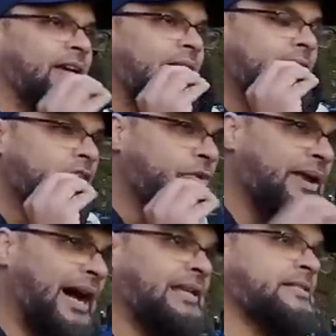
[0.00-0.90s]
in
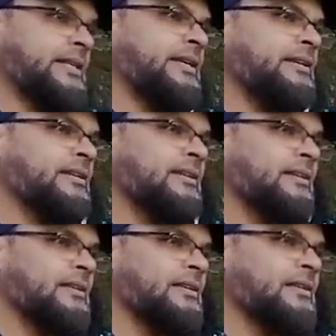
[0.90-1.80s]
reality,
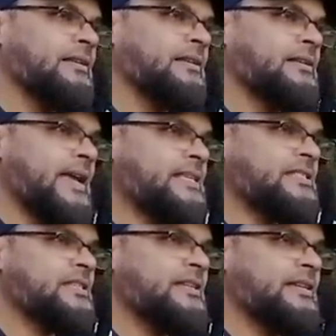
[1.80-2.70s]

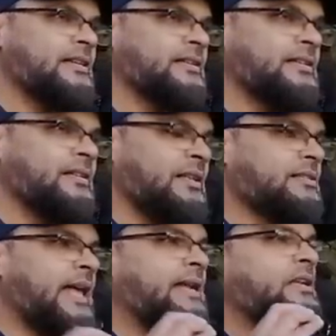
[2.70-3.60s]
yes,
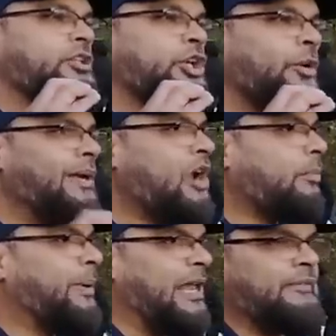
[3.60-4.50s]
then you will
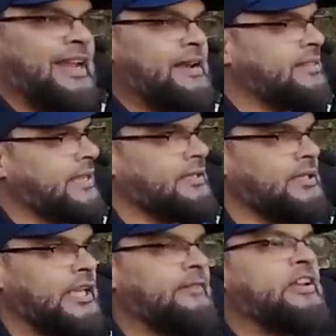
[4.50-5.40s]
not believe in anything.
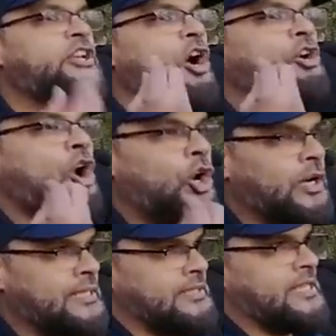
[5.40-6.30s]
Even your
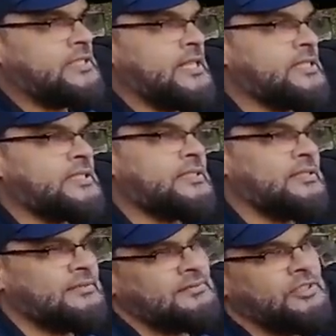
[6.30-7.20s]
own existence,
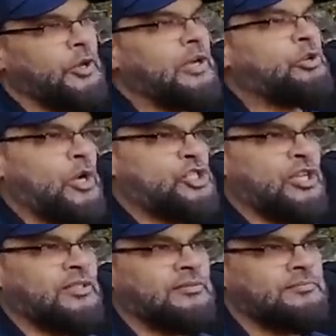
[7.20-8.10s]
you will
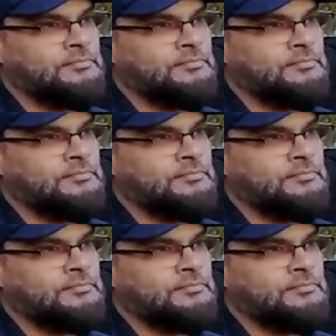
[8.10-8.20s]
question. don't you